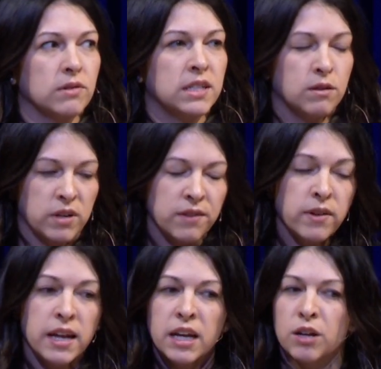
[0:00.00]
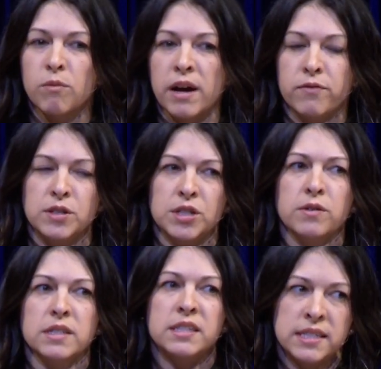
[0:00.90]
did what any good wife would do
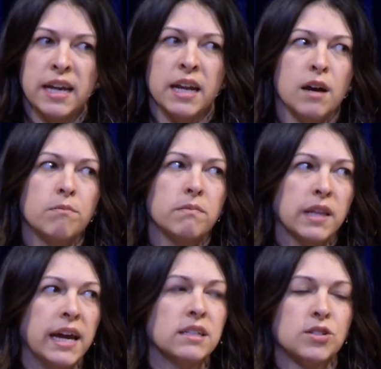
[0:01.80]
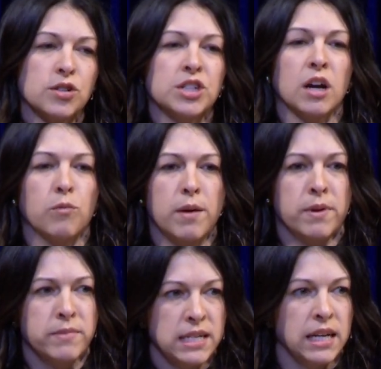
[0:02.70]
and stayed up late searching on
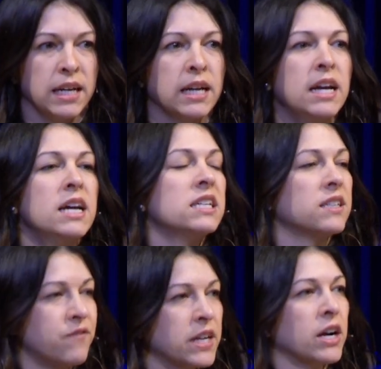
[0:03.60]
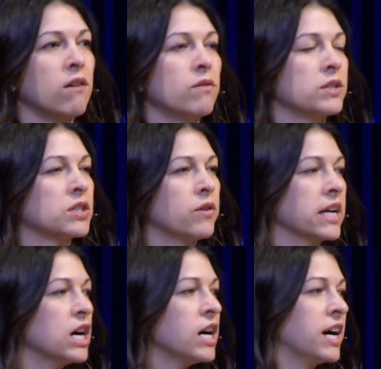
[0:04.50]
WebMD to figure out what was going
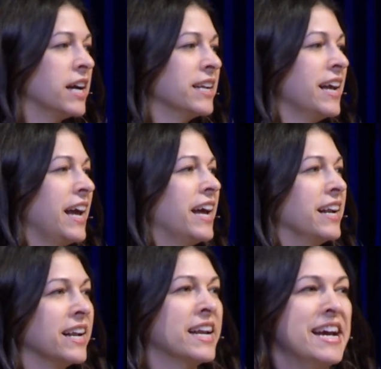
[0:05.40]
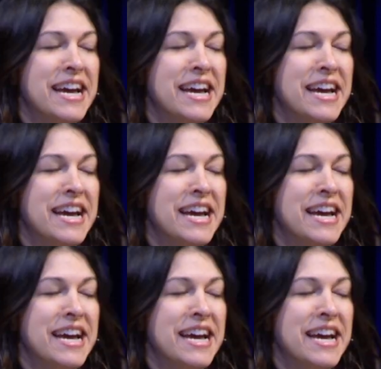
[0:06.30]
on, and